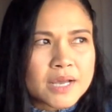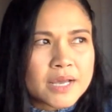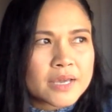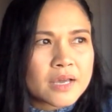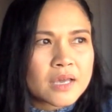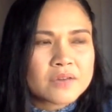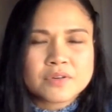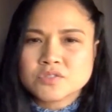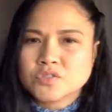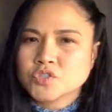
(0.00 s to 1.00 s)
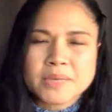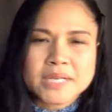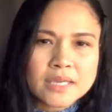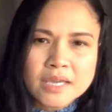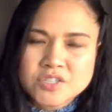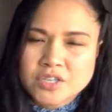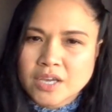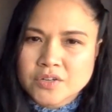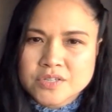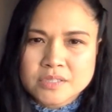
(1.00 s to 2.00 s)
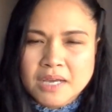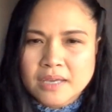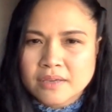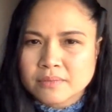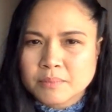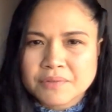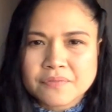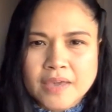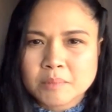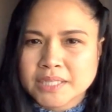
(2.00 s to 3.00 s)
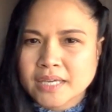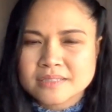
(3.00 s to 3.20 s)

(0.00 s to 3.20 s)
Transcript: My I have uh, so many educators in my in my family,